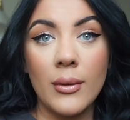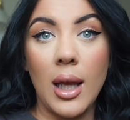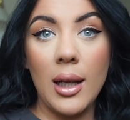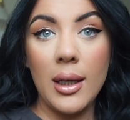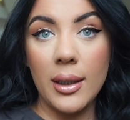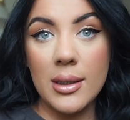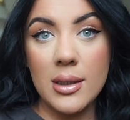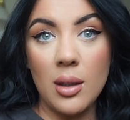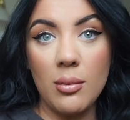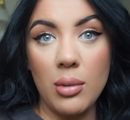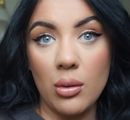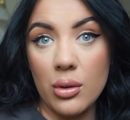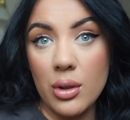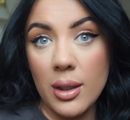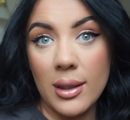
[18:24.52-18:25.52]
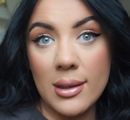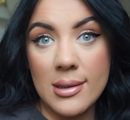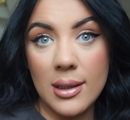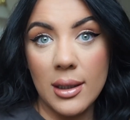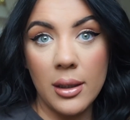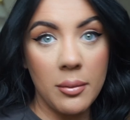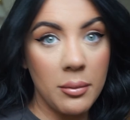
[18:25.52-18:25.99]
I'll link it down below and you can
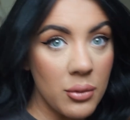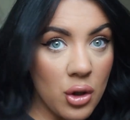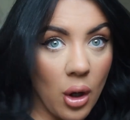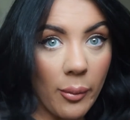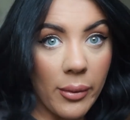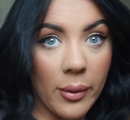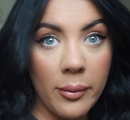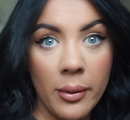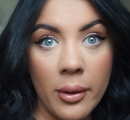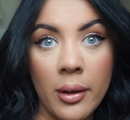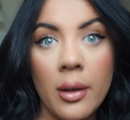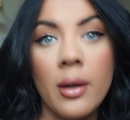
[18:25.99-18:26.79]
see them, shop them.